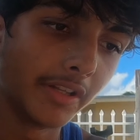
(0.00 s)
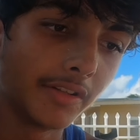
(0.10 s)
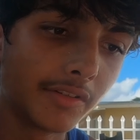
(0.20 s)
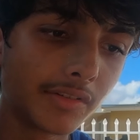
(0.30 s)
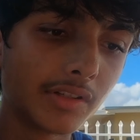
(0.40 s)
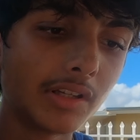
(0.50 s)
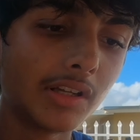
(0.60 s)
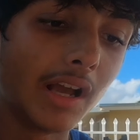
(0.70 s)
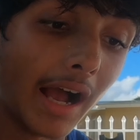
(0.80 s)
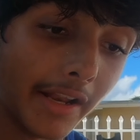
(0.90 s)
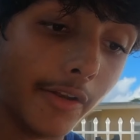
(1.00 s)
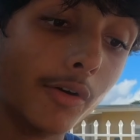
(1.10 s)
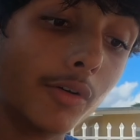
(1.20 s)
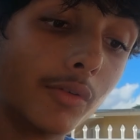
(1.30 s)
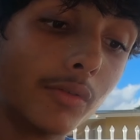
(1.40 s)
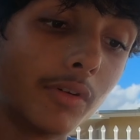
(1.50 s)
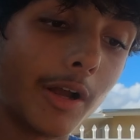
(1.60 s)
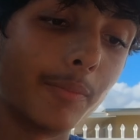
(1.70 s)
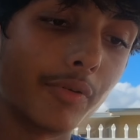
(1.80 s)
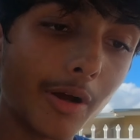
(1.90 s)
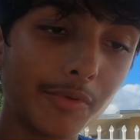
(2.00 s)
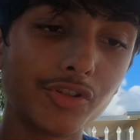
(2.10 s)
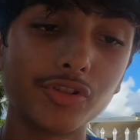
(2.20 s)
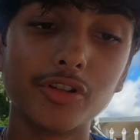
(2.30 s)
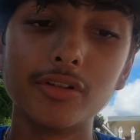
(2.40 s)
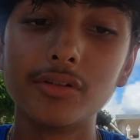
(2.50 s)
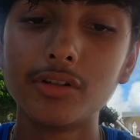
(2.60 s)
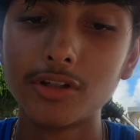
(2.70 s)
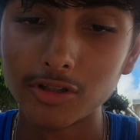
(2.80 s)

pins. I know I probably should,